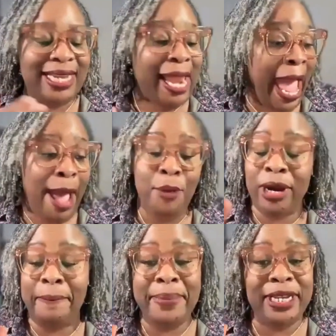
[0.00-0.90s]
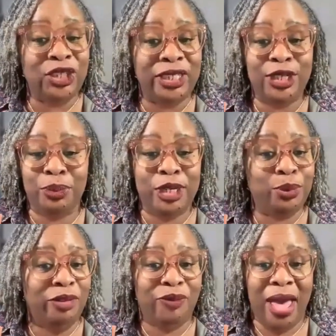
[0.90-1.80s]
Now, I'm on a mission in
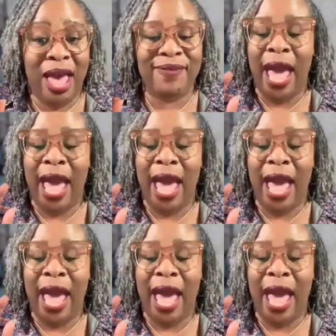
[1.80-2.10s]
2025.